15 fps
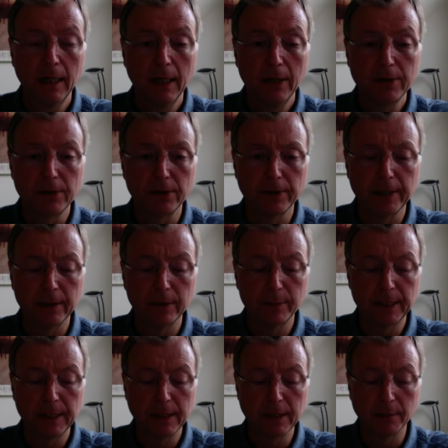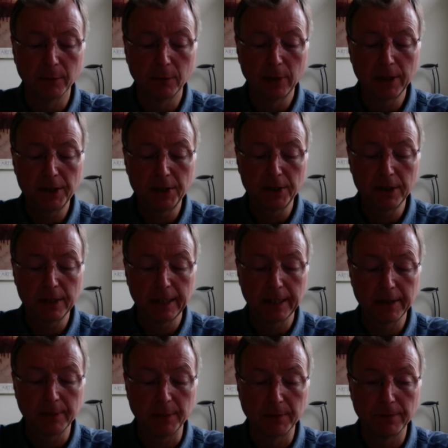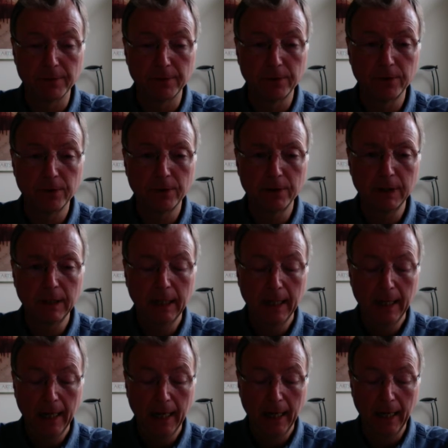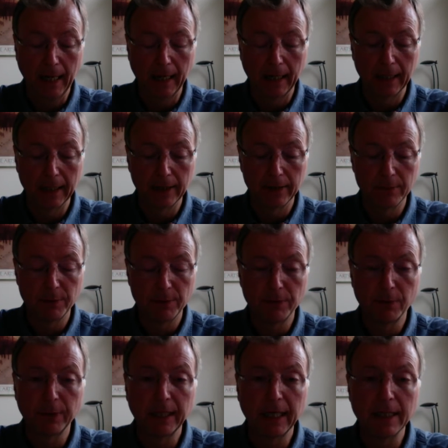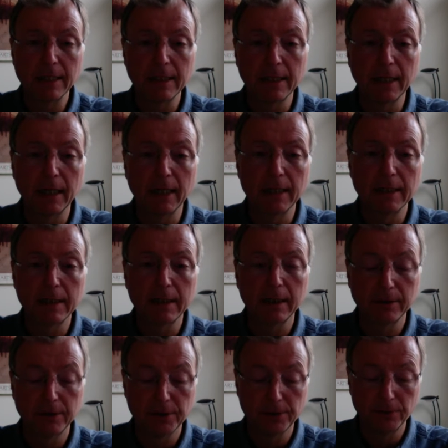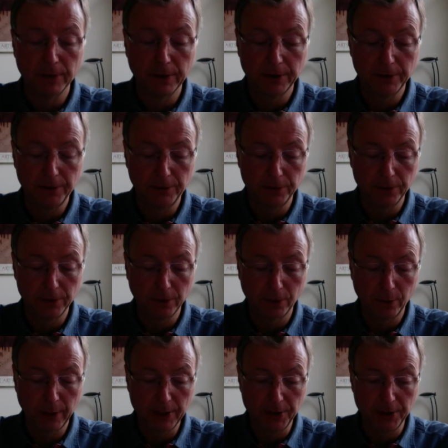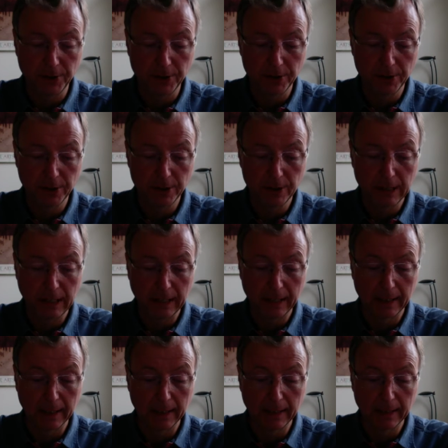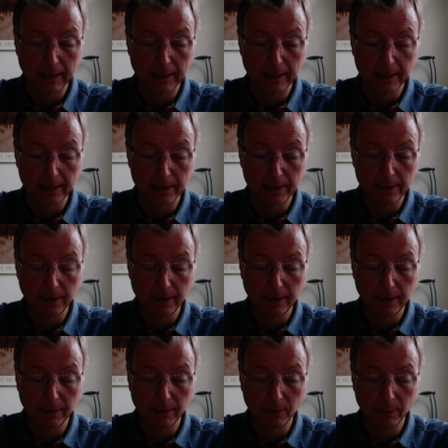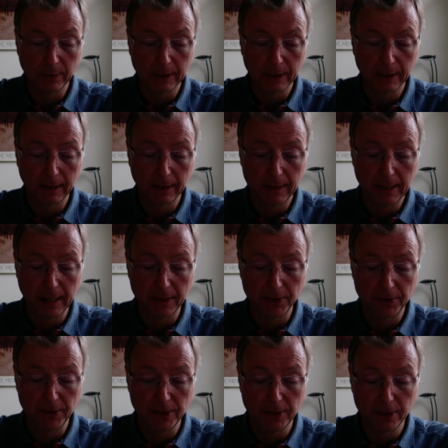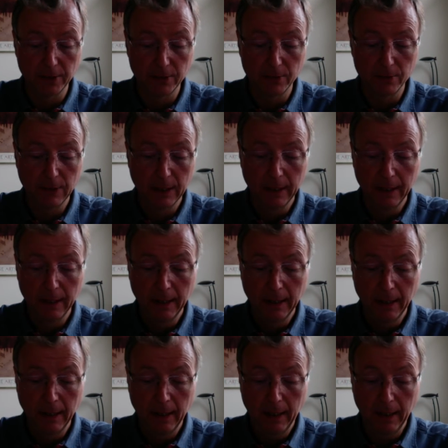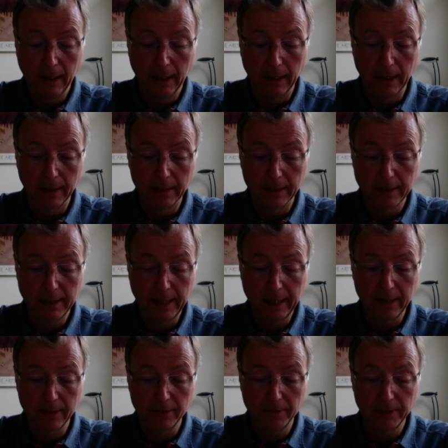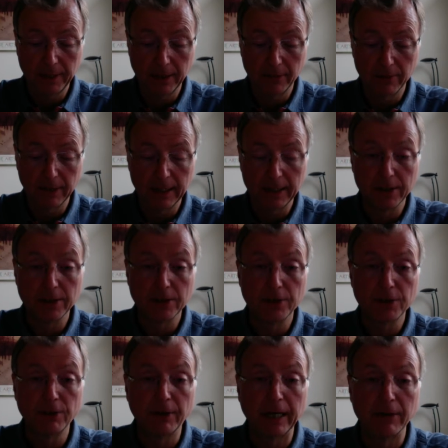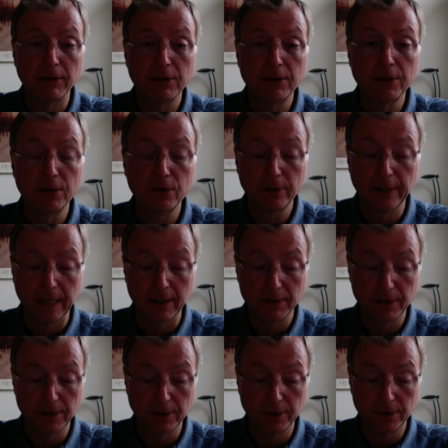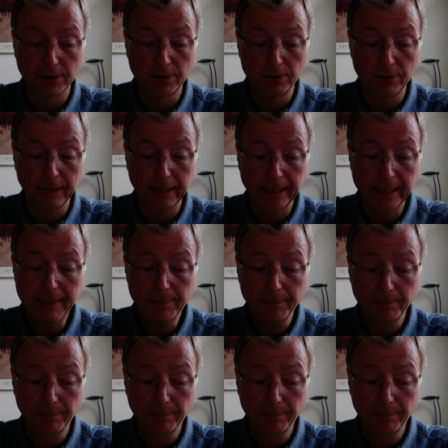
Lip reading: So there will be some questions as before, and before we get to that I'll just run through the questions that were attached to the second video relating to Strauss 2003.